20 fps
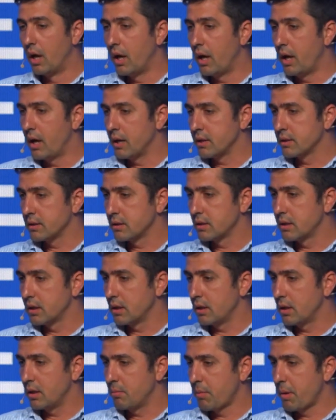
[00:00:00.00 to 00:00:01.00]
And
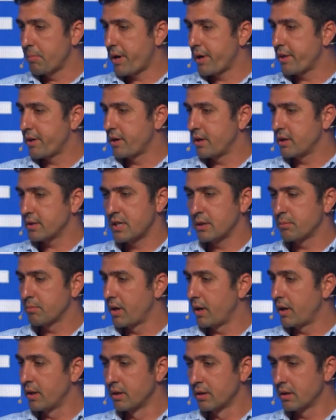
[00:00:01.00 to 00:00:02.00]
my brother sent
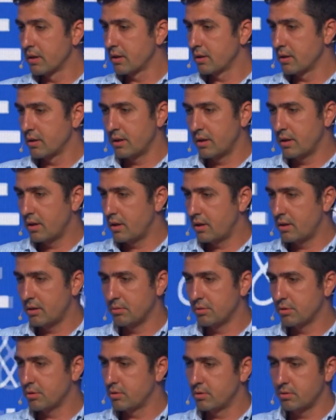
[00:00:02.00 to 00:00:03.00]
me a link.
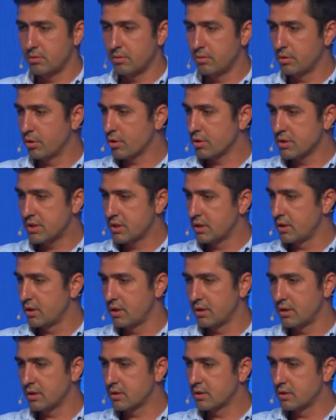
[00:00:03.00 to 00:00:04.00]
You can
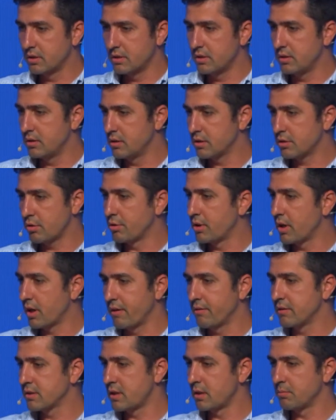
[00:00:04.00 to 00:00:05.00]
see that Estonia
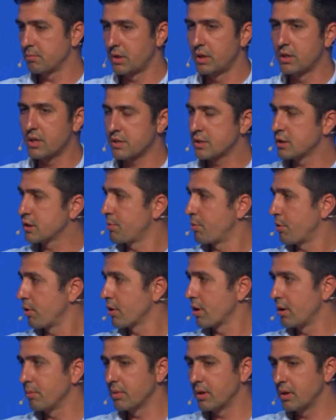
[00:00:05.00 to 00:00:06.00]
has some e-residency
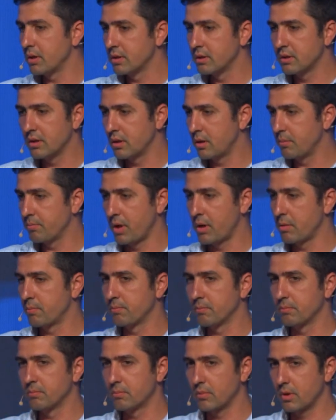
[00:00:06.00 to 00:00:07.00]
program, and
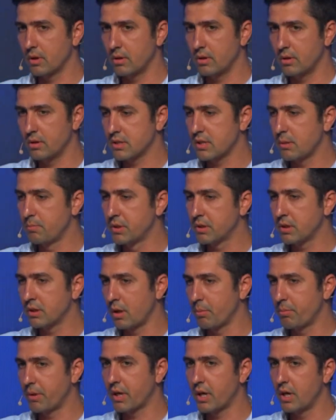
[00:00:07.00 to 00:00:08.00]
I'm submitting
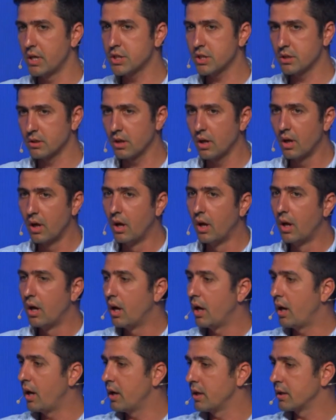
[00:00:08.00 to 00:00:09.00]
an application
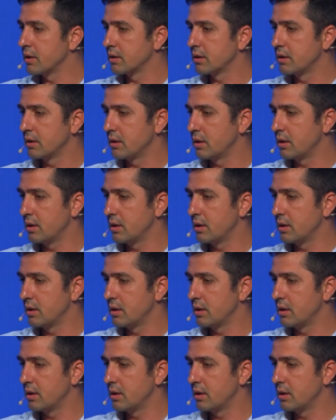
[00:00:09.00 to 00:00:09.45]
and